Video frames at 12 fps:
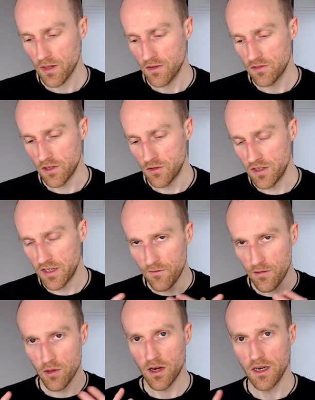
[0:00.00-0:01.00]
So to give
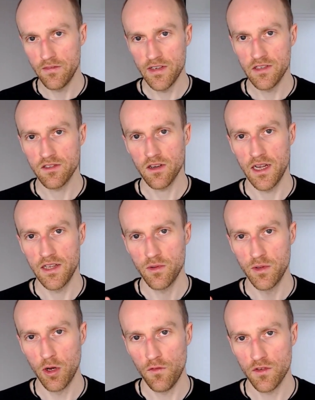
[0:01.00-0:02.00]
you a kind of insight into
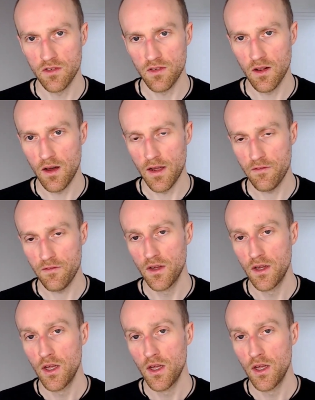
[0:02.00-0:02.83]
an officer's life,